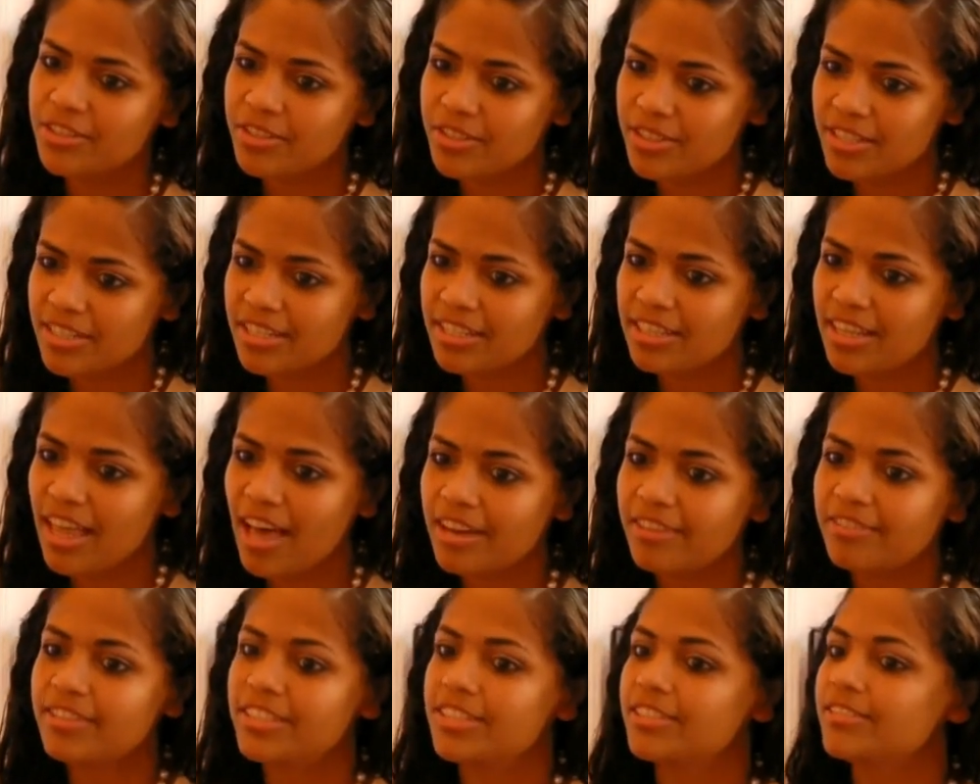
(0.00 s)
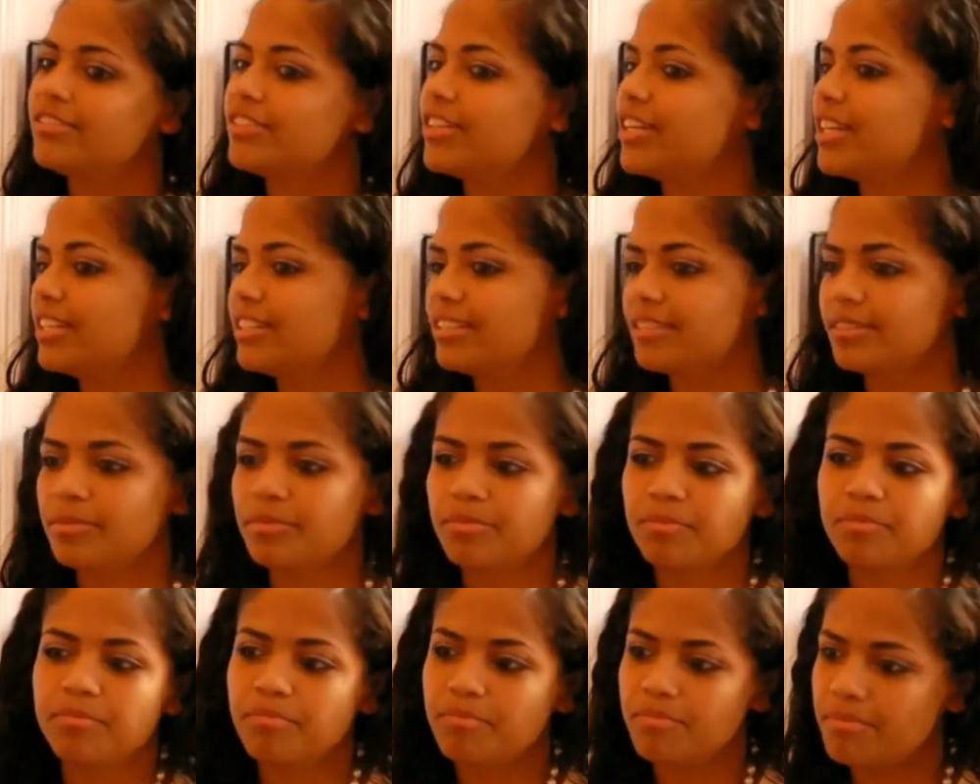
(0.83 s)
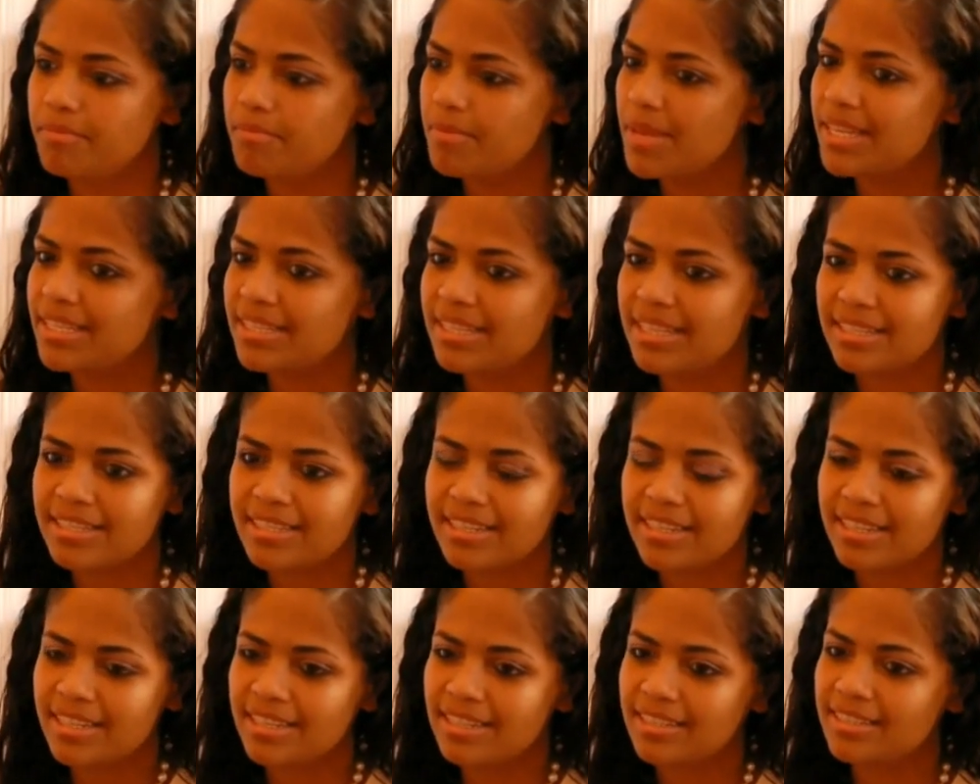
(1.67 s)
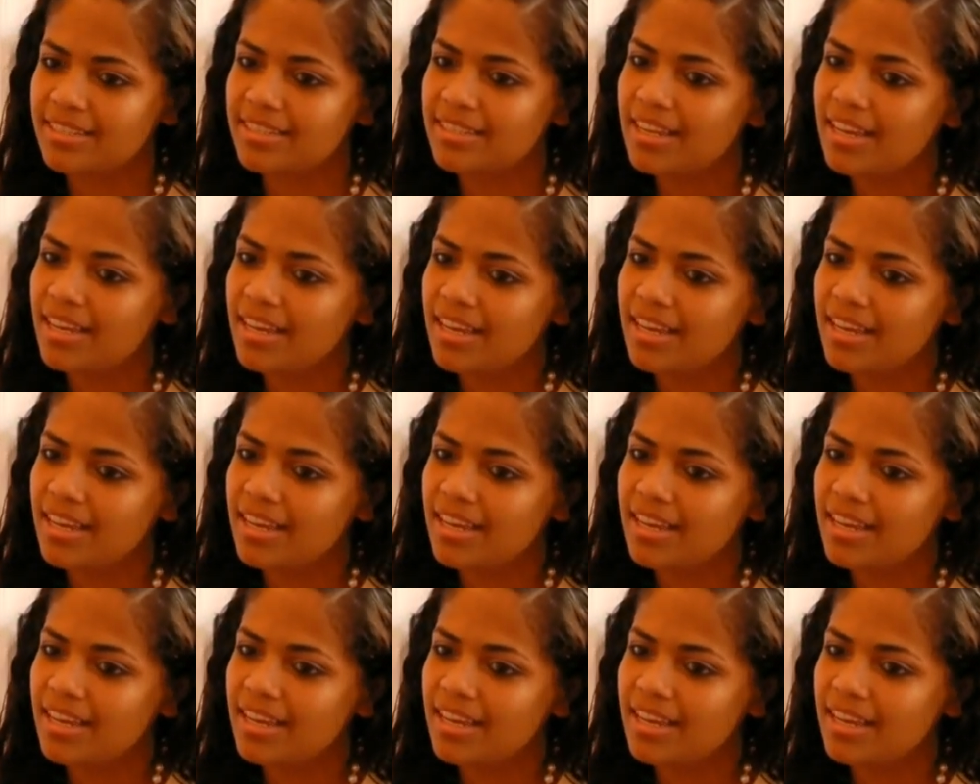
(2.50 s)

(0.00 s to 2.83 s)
you'll see a lot of different businesses,